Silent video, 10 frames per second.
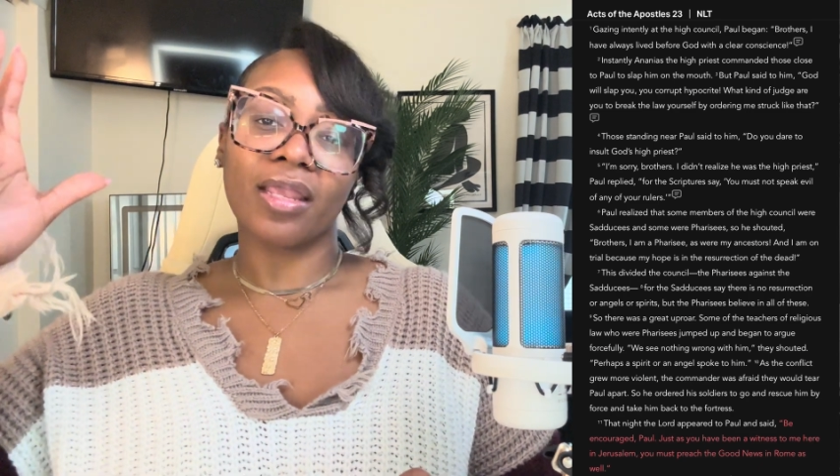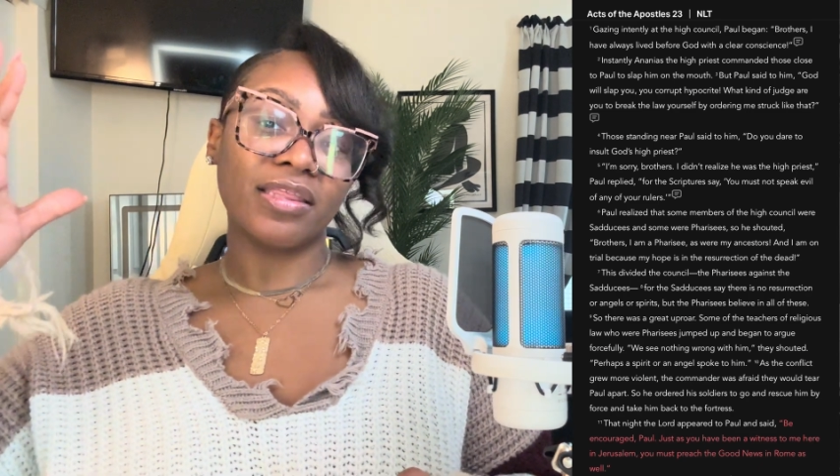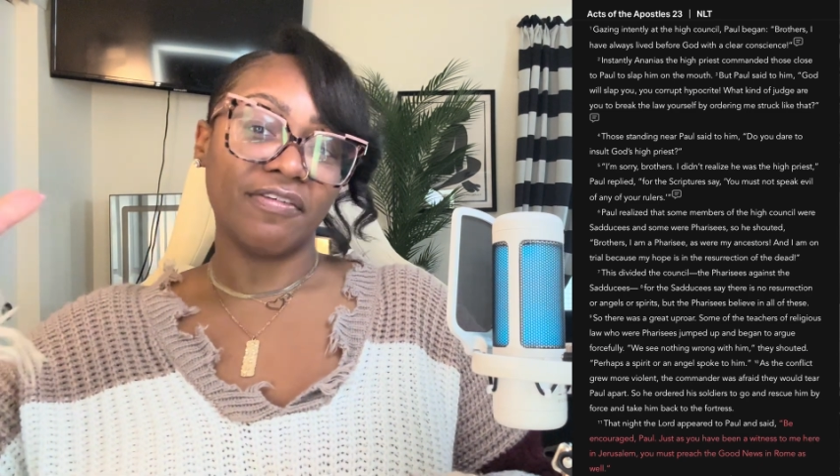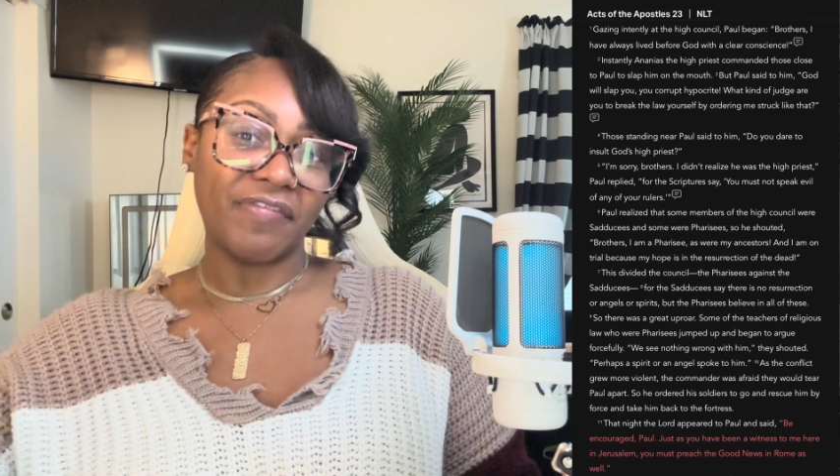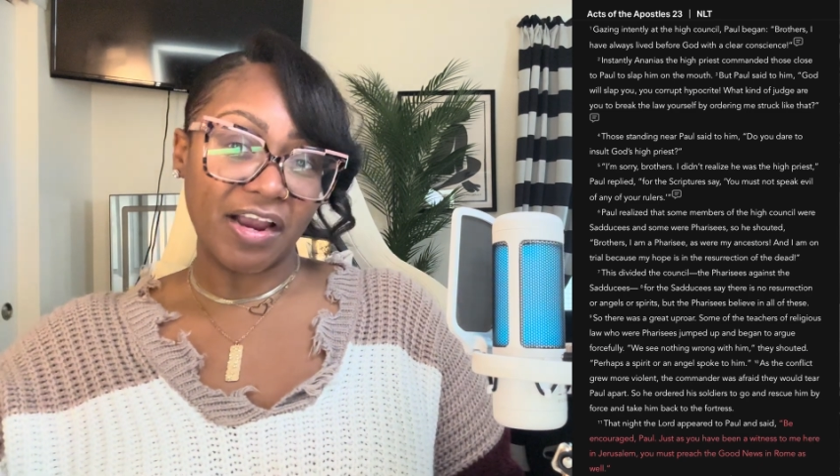
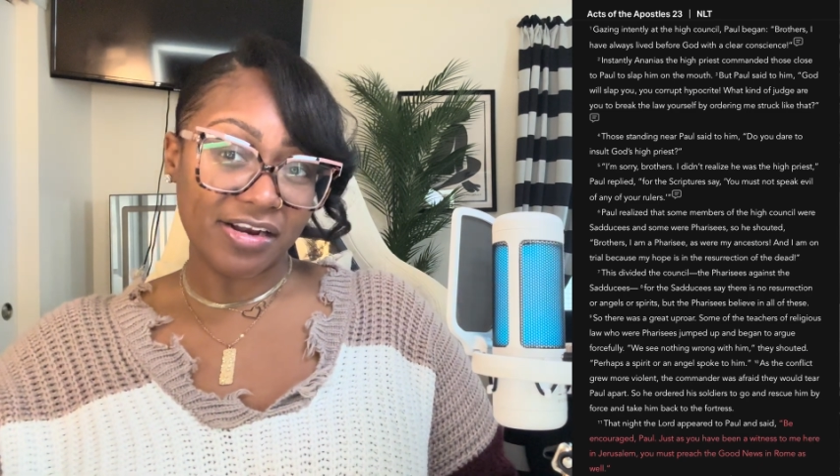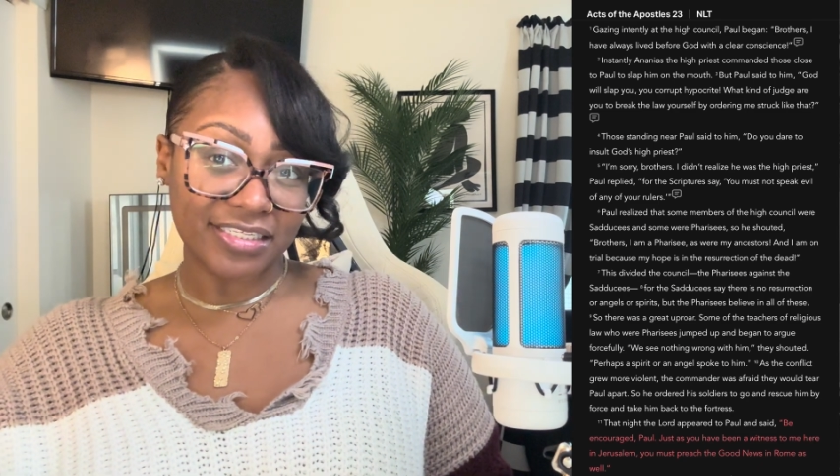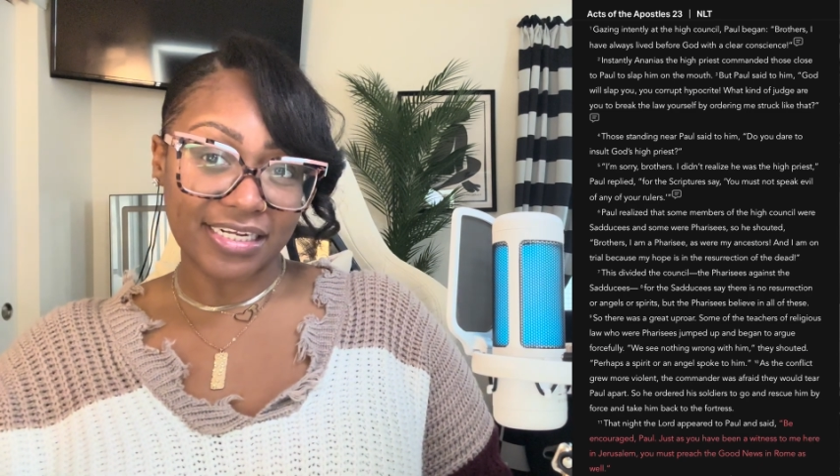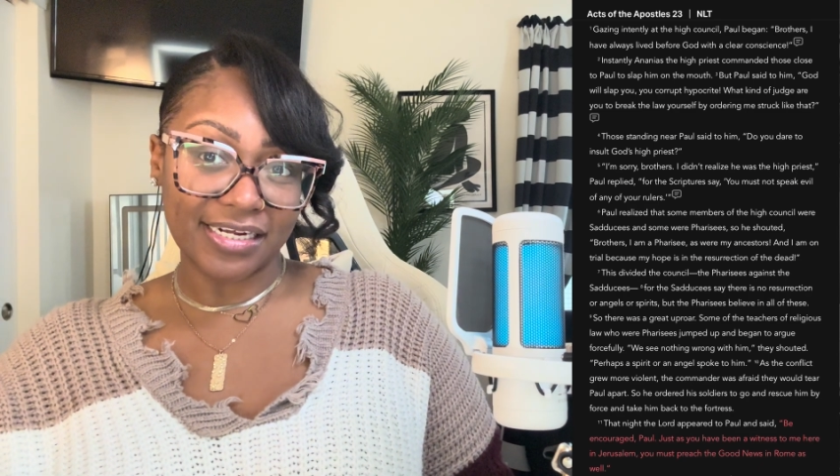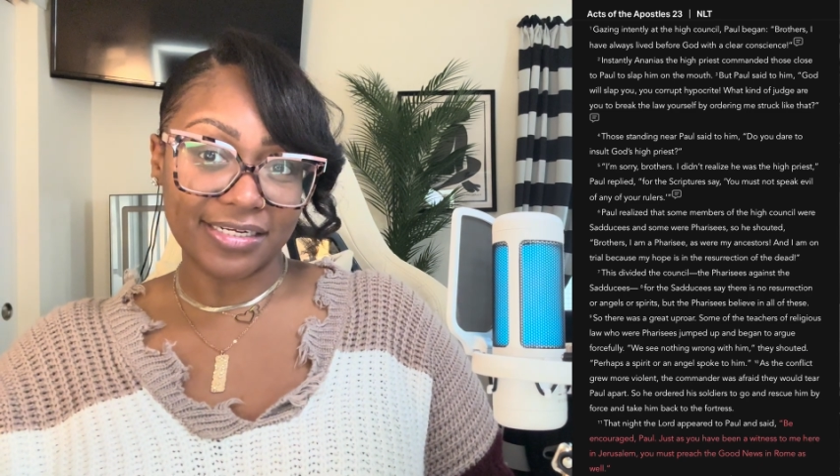The
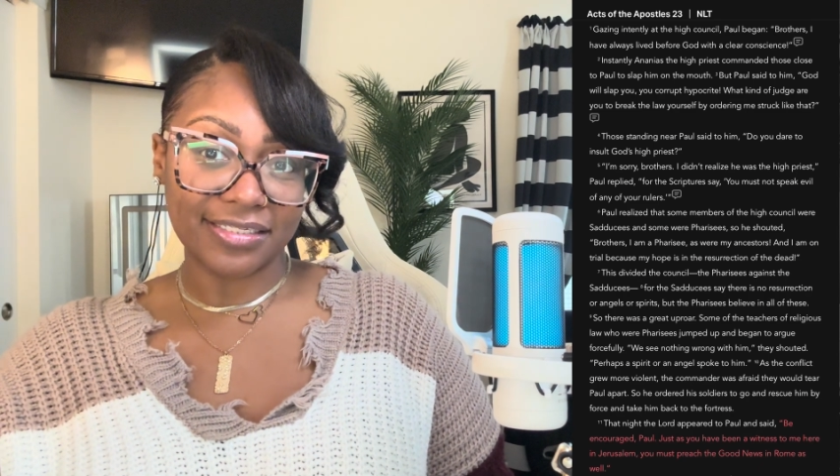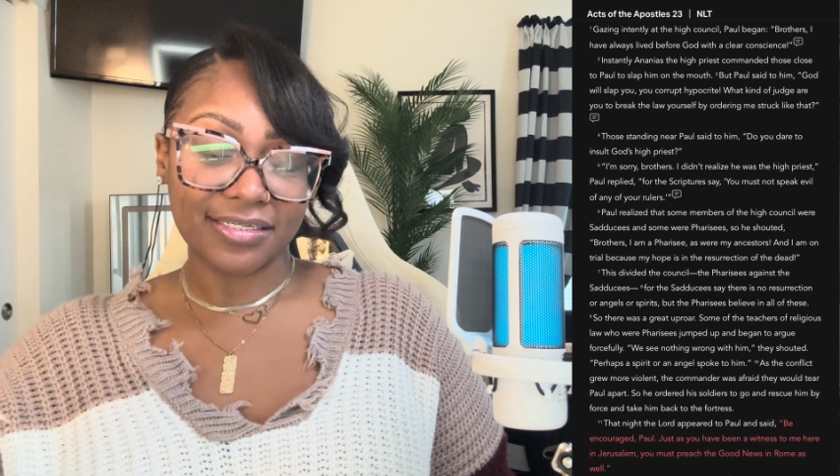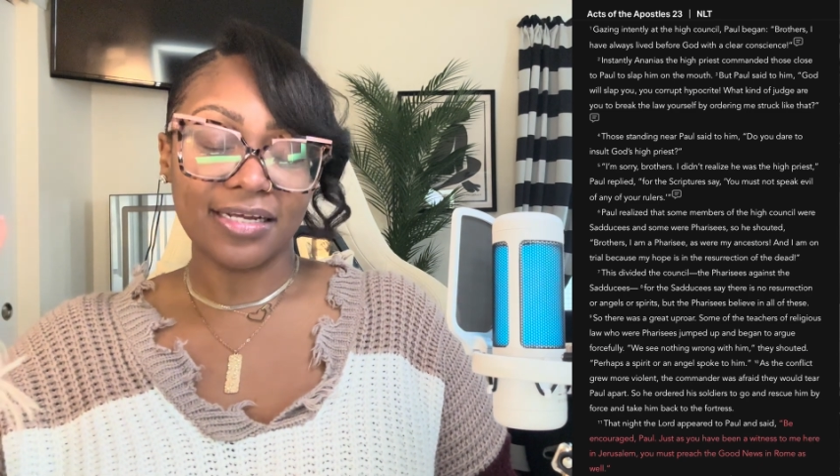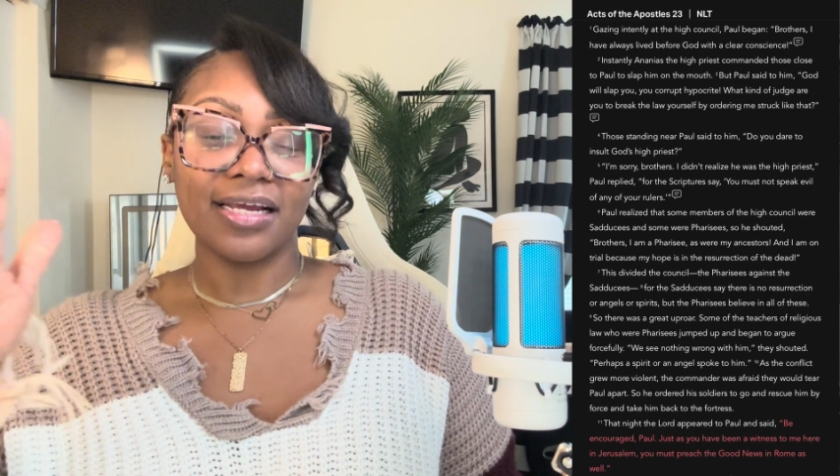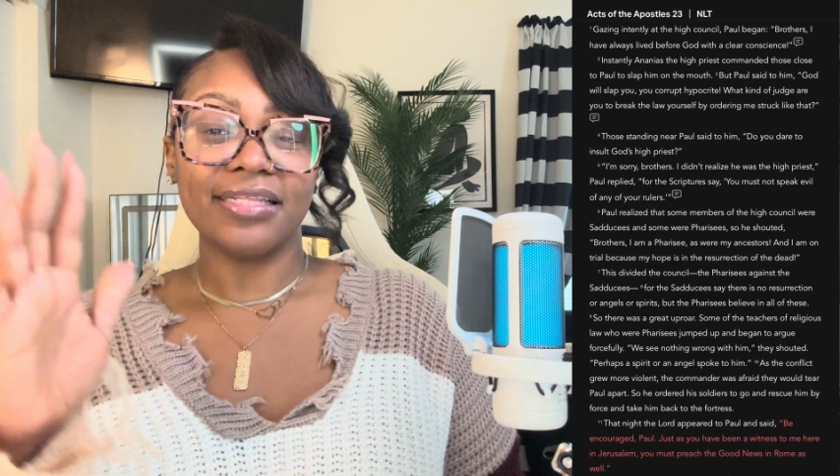Pharisees,
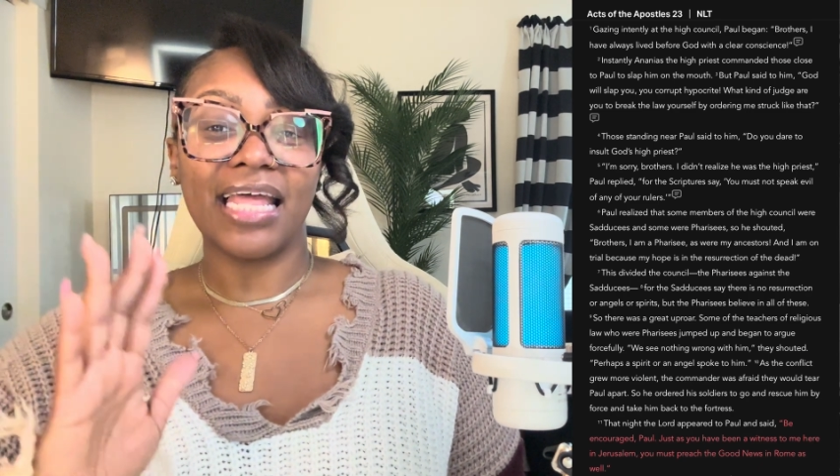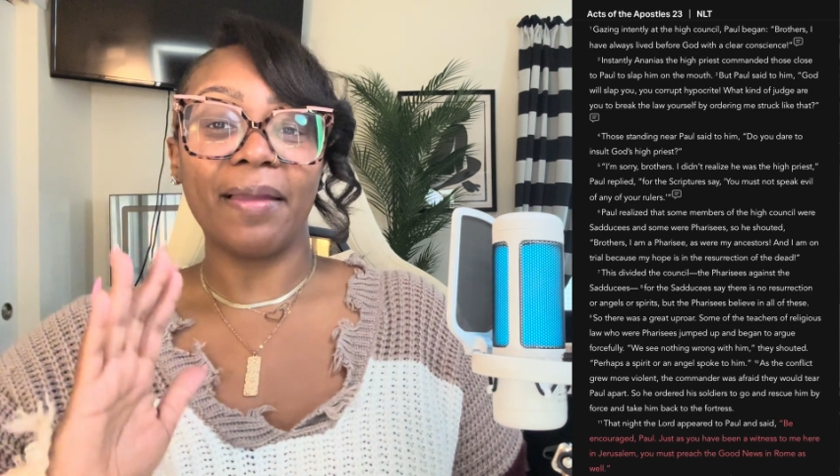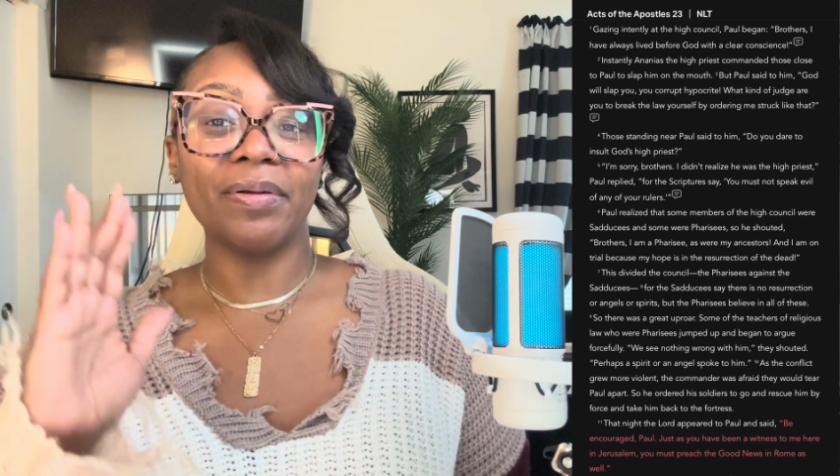they